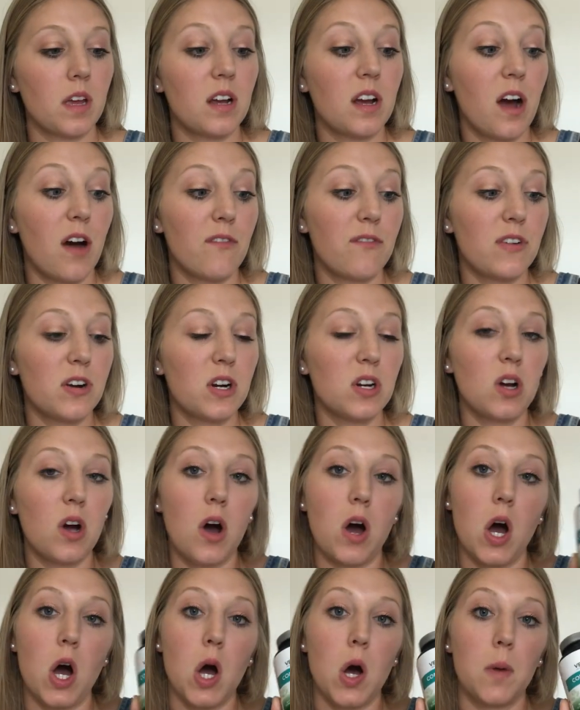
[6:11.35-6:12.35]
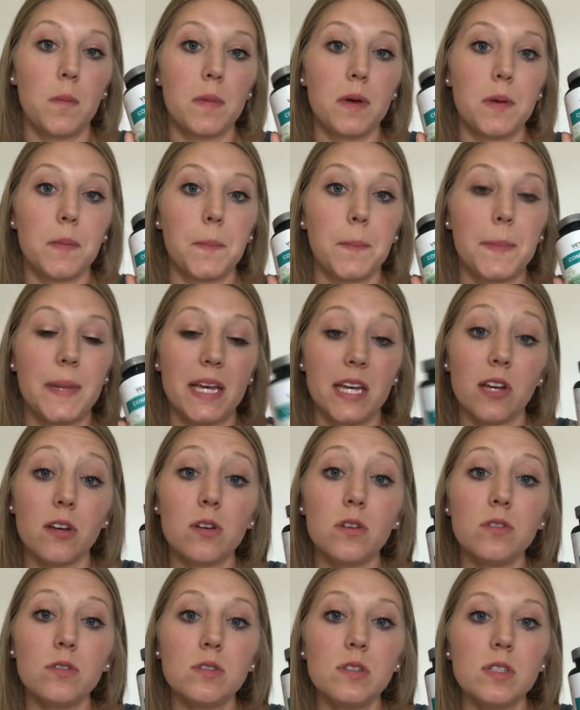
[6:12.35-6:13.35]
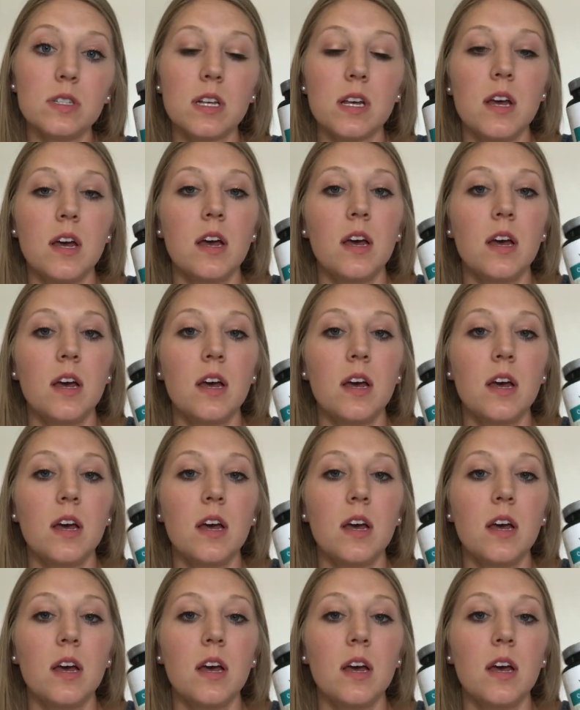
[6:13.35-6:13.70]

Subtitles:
Comfort Calm pills.